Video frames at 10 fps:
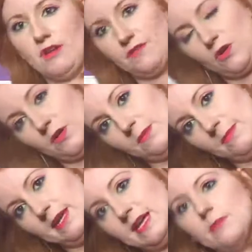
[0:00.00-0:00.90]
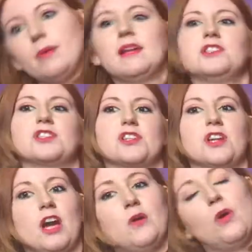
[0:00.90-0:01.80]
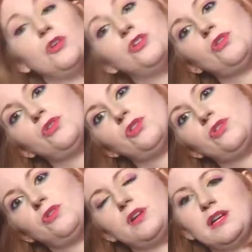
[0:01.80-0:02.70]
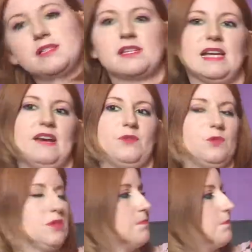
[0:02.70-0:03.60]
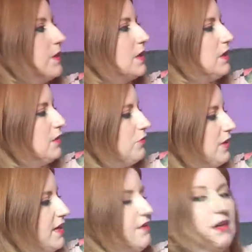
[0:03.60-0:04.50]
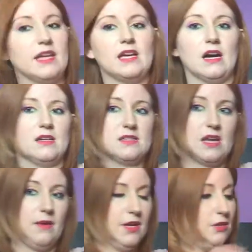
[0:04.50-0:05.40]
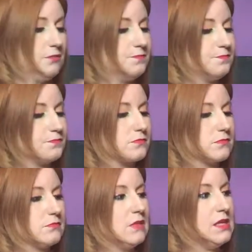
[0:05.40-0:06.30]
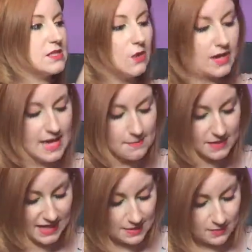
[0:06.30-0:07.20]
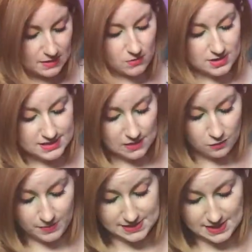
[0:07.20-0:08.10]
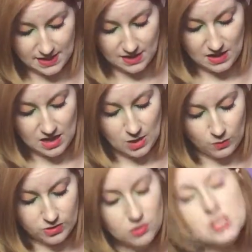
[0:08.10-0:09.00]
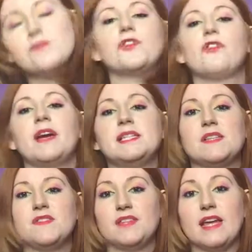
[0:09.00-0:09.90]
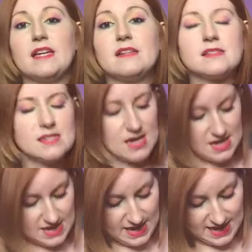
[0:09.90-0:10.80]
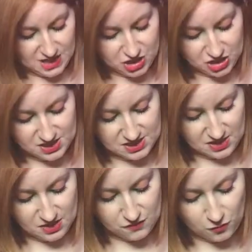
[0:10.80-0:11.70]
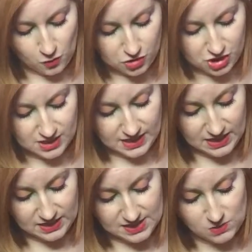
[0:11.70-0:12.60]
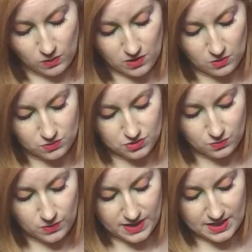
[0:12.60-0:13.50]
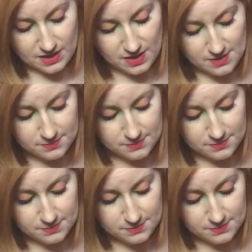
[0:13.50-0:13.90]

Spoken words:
I've got at the minute. But it's just going to go on and on and on. And it's going to have all the really funky colours going on. So I am keeping myself busy with lots of creative things. It's just that unfortunately in this world we